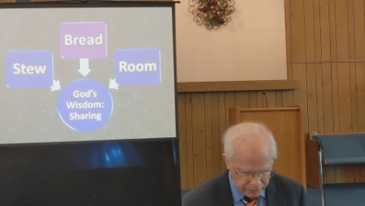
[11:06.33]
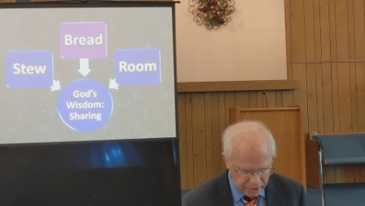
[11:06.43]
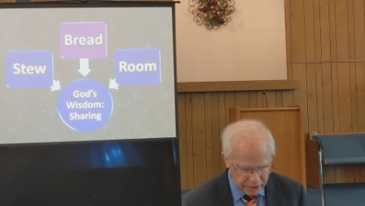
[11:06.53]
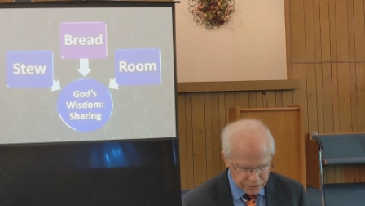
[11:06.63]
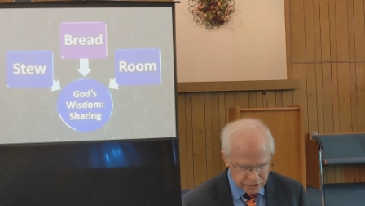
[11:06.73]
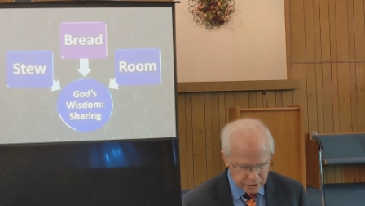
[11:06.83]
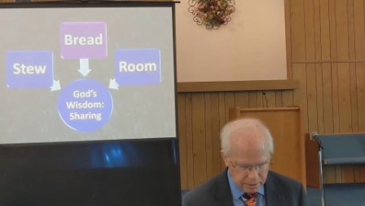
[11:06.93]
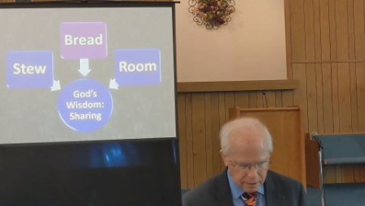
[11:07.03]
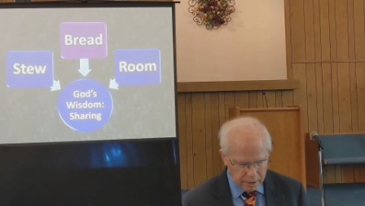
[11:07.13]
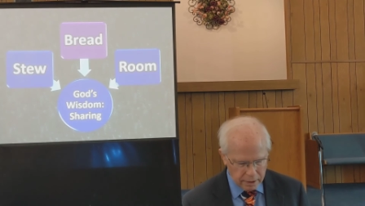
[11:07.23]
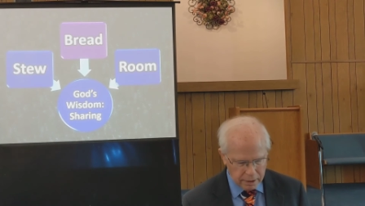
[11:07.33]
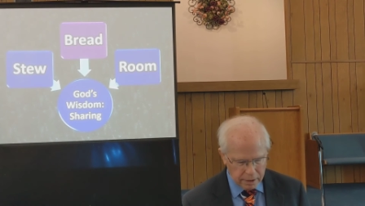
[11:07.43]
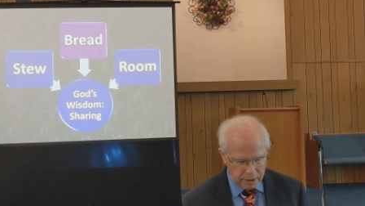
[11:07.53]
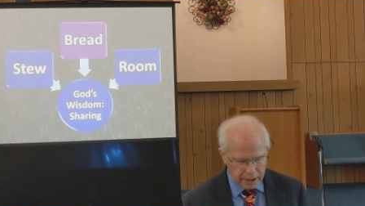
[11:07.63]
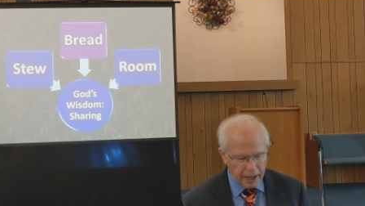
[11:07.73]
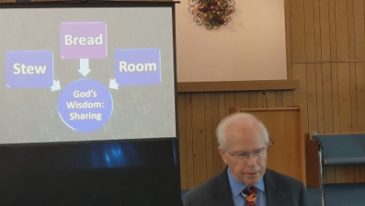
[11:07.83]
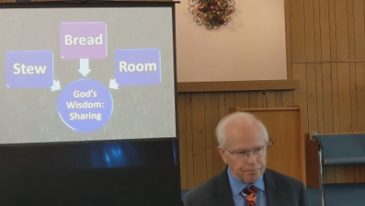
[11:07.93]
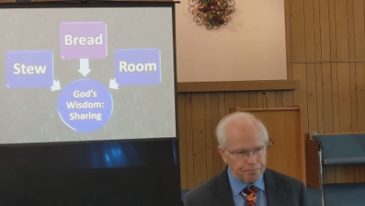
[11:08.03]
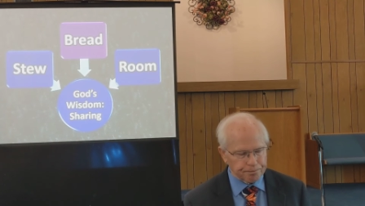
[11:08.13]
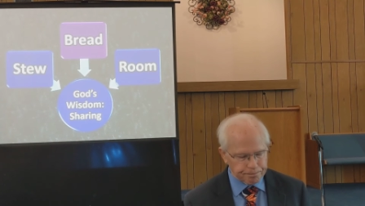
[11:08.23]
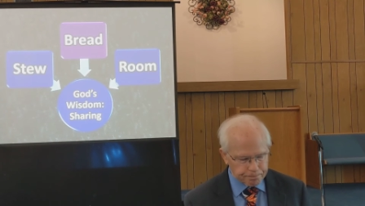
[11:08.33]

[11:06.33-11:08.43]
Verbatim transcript: in this. Now,